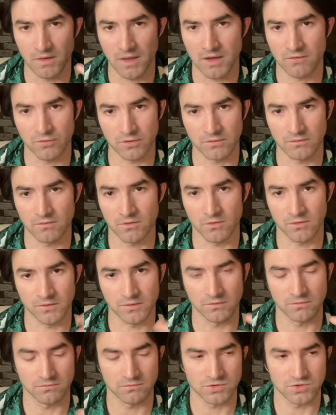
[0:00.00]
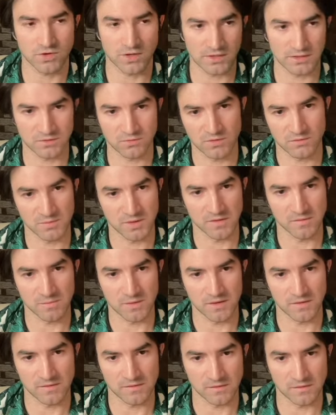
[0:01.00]
every on the trailing 12 months
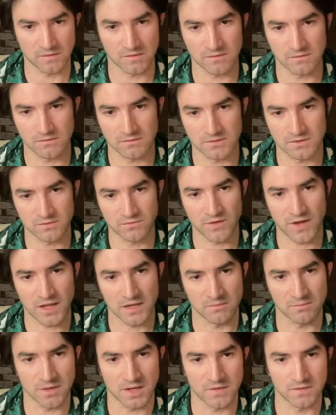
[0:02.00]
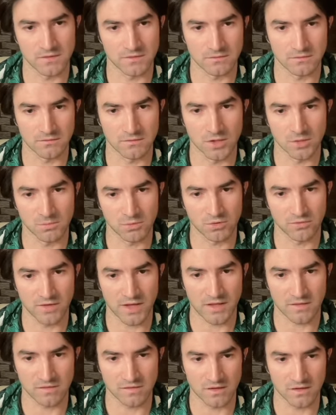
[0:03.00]
basis divided by the number of
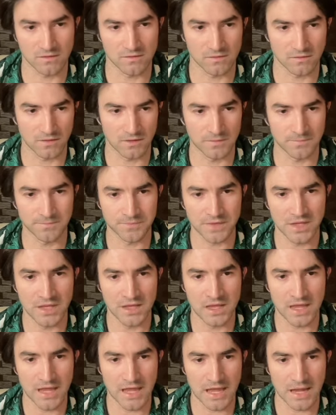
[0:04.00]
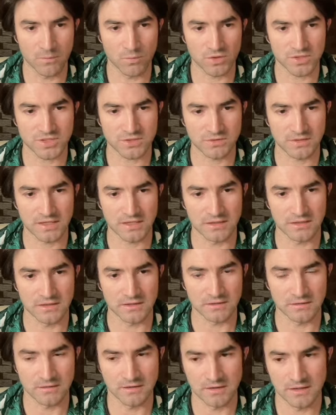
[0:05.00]
assets okay and what you're
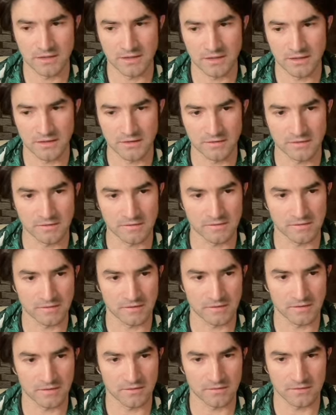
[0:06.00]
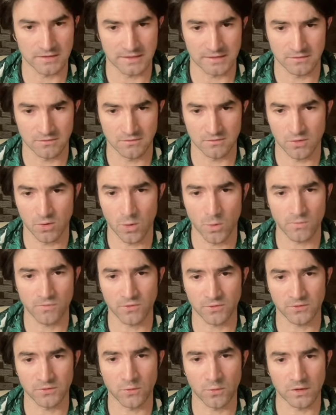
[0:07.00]
getting is uh, like
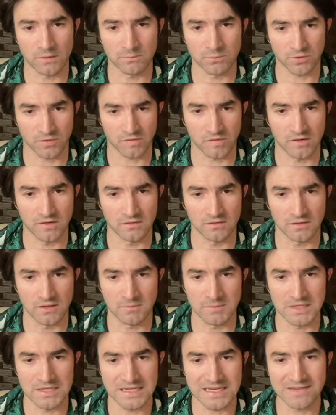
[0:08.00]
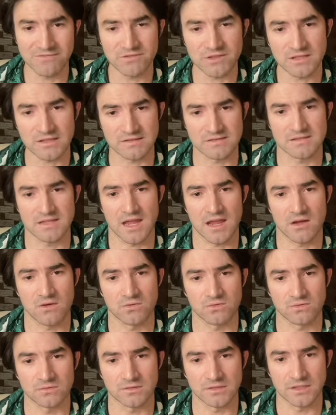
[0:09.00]
over 20% i mean even these
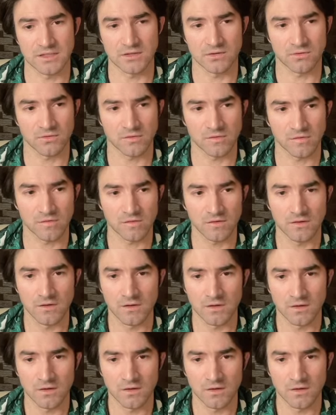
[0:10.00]
down years